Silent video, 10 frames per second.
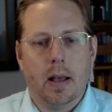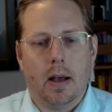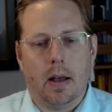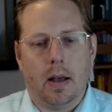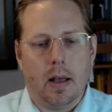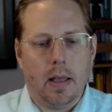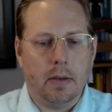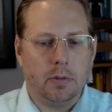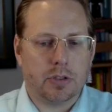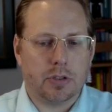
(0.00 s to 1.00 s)
It
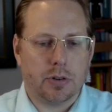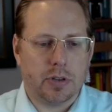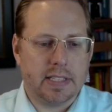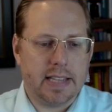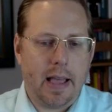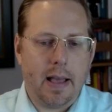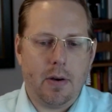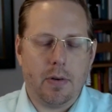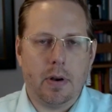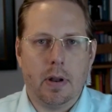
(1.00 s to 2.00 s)
was turned
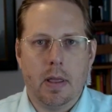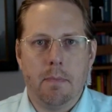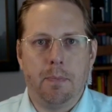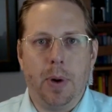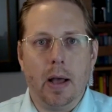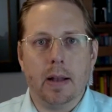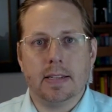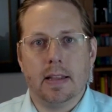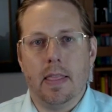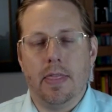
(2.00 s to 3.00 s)
down, but
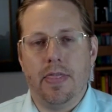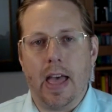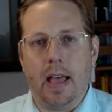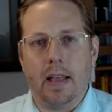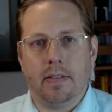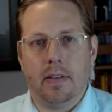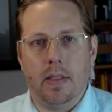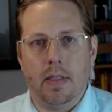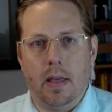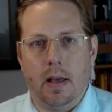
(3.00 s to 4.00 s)
that
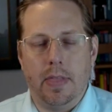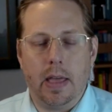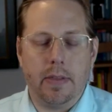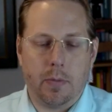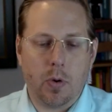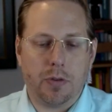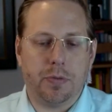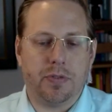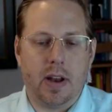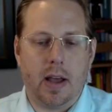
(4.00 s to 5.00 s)
request was
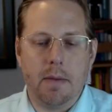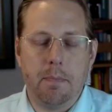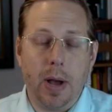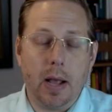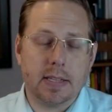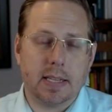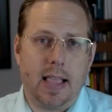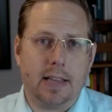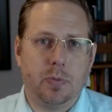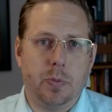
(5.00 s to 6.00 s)
denied. But
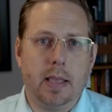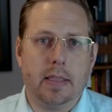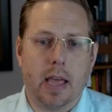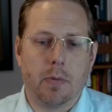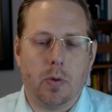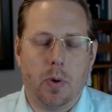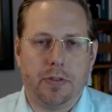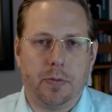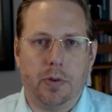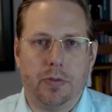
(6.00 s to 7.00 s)
last week, that request
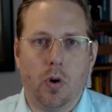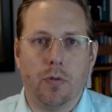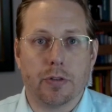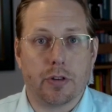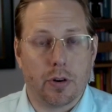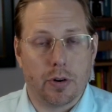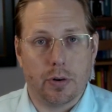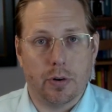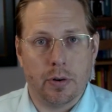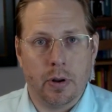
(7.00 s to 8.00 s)
was
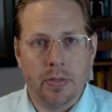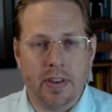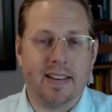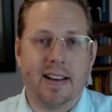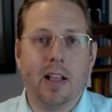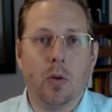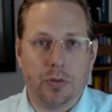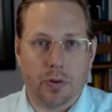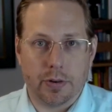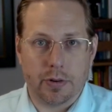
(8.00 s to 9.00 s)
overturned. The denial was
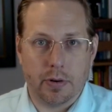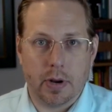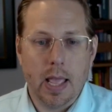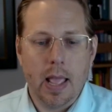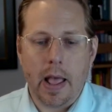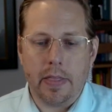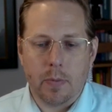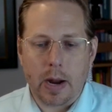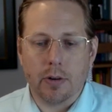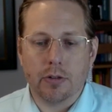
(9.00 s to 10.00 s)
overturned, and the
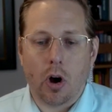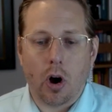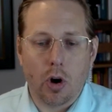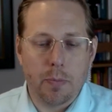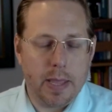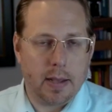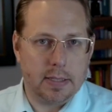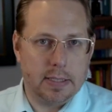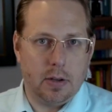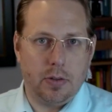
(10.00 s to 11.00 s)
records are being
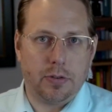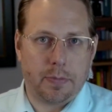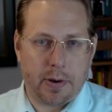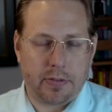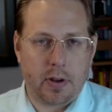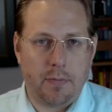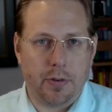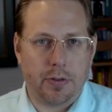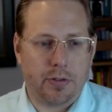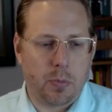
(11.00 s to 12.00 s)
unsealed. There's a press
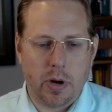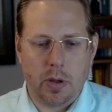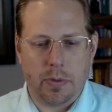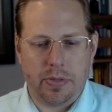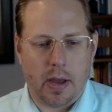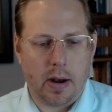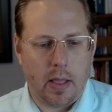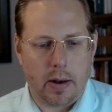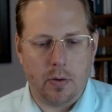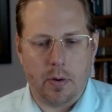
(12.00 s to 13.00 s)
conference this morning with not a
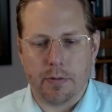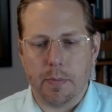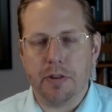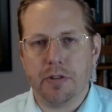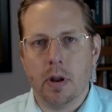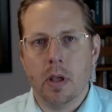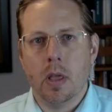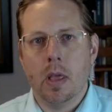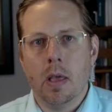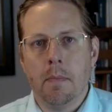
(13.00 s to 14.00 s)
lot of new information,
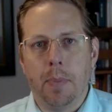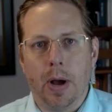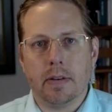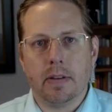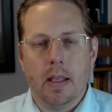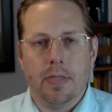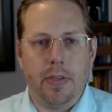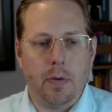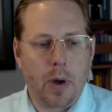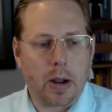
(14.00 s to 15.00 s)
but
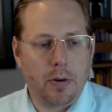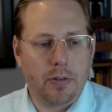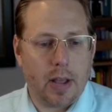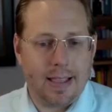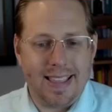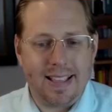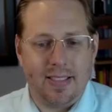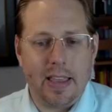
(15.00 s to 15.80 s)
the records, I think, later